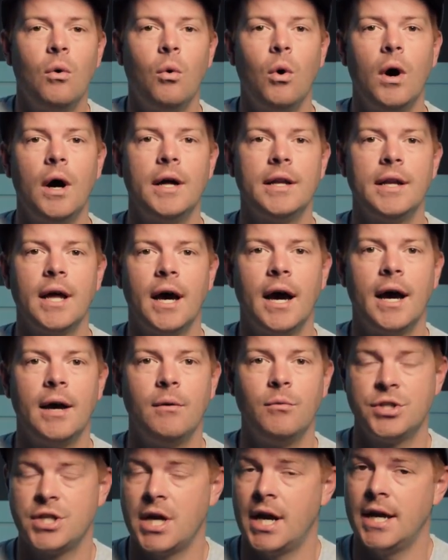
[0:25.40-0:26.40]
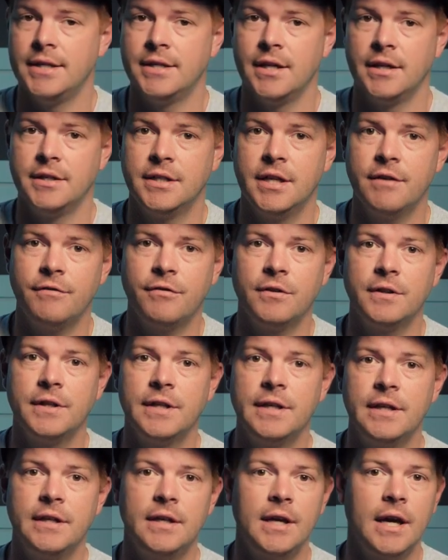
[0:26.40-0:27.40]
what I wish I had done
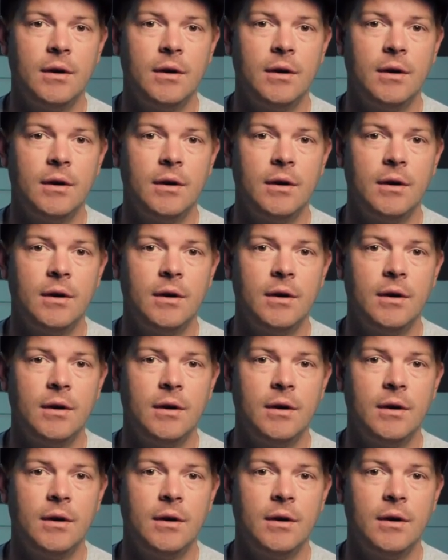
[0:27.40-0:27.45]
differently,